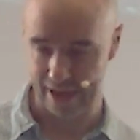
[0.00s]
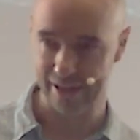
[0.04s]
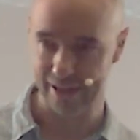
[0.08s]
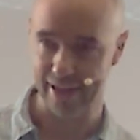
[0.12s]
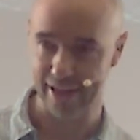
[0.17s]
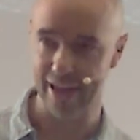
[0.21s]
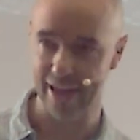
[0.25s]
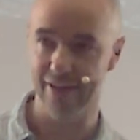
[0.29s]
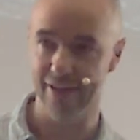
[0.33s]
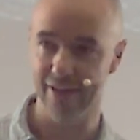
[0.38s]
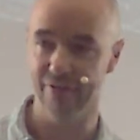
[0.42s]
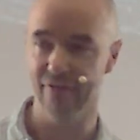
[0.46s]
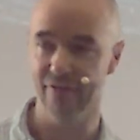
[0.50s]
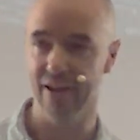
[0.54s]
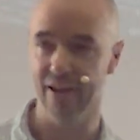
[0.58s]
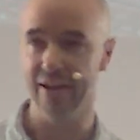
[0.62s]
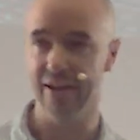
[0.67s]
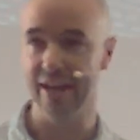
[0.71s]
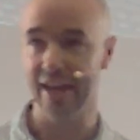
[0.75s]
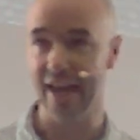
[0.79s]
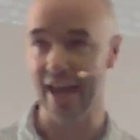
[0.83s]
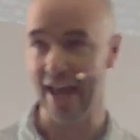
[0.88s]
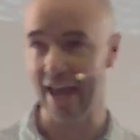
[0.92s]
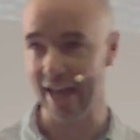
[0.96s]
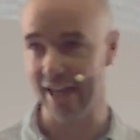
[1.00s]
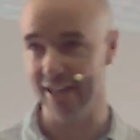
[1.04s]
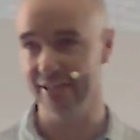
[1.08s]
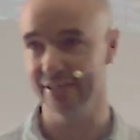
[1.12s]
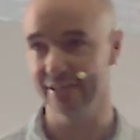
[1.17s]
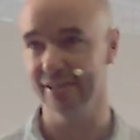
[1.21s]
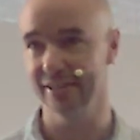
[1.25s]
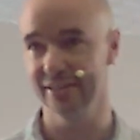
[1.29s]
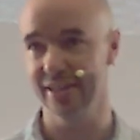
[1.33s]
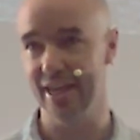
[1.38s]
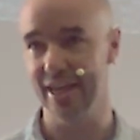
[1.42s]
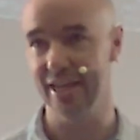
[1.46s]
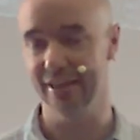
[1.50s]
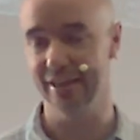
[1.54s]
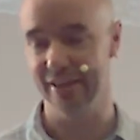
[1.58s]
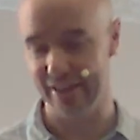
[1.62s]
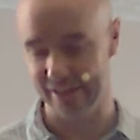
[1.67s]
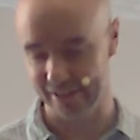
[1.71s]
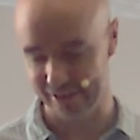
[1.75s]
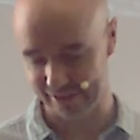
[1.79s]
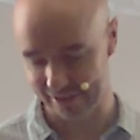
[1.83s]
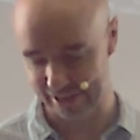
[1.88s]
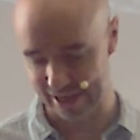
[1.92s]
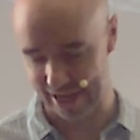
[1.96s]
And yet he felt he had to take
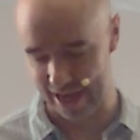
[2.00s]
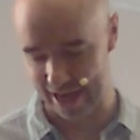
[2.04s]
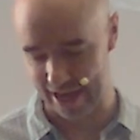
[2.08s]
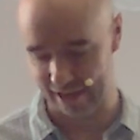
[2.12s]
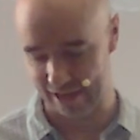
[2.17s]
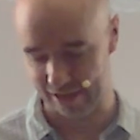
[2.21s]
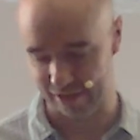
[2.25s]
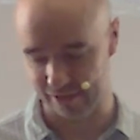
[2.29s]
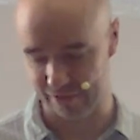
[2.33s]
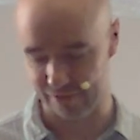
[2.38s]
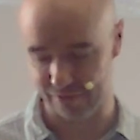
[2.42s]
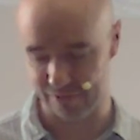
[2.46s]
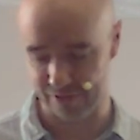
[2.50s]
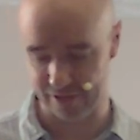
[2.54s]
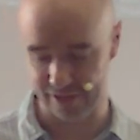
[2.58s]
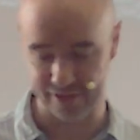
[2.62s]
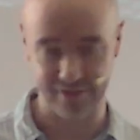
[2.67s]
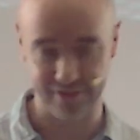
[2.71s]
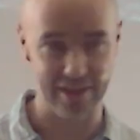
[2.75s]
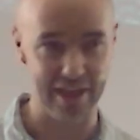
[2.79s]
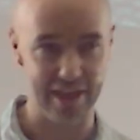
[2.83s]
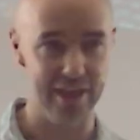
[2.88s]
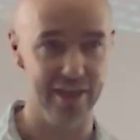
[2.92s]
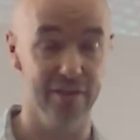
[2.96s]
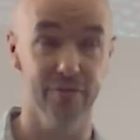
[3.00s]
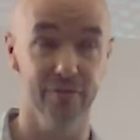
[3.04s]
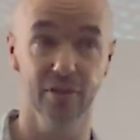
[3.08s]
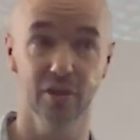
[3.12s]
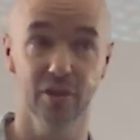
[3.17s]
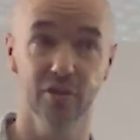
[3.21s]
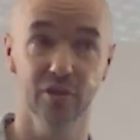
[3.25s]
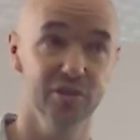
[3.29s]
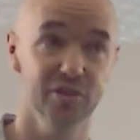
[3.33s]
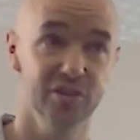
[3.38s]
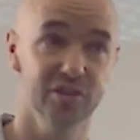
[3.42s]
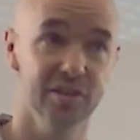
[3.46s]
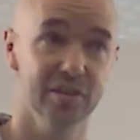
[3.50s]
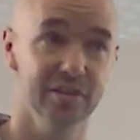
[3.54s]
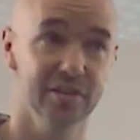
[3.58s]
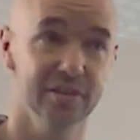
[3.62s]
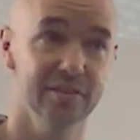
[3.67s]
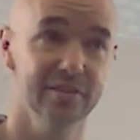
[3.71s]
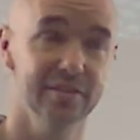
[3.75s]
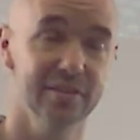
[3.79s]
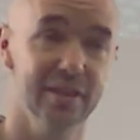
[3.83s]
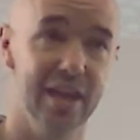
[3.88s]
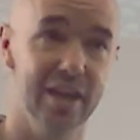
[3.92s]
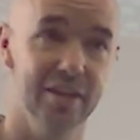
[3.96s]
this stand for the sake of
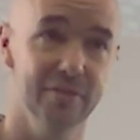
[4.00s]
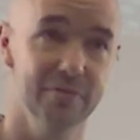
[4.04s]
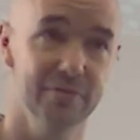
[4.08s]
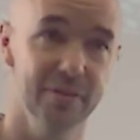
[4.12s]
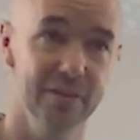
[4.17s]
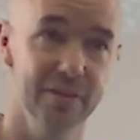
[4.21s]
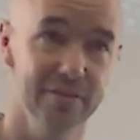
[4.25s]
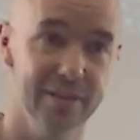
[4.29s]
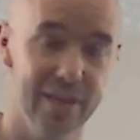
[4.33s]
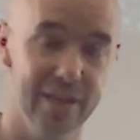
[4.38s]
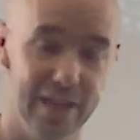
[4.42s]
conscience and for